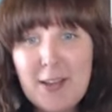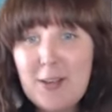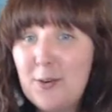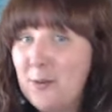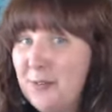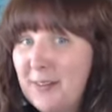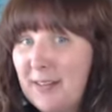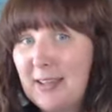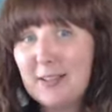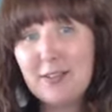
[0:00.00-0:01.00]
you don't feel
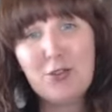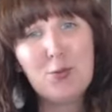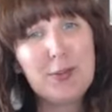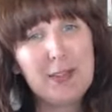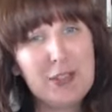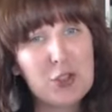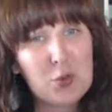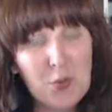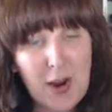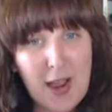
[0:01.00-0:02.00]
like it's really
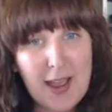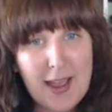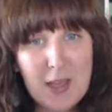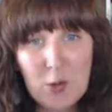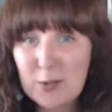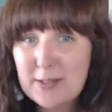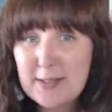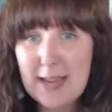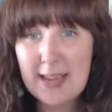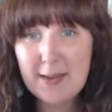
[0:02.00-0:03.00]
dry or
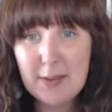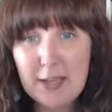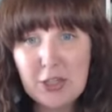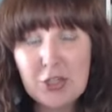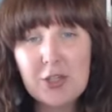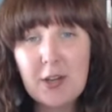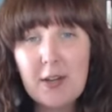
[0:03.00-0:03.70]
damaged,